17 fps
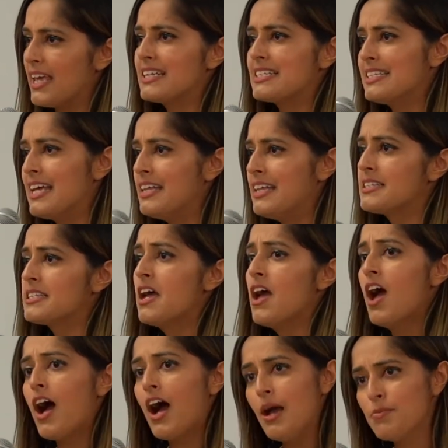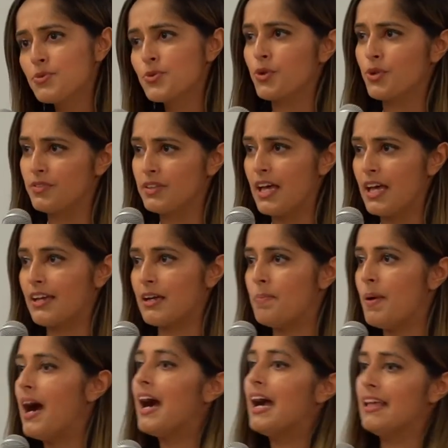In a sense, I'm sort of like a
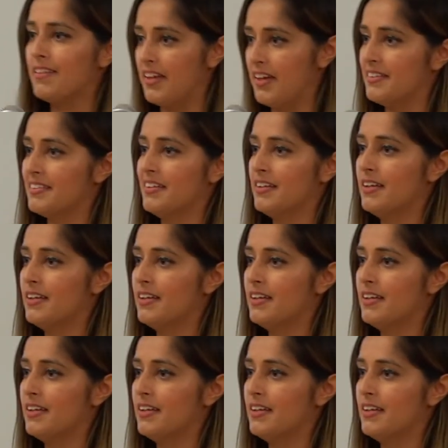pilot.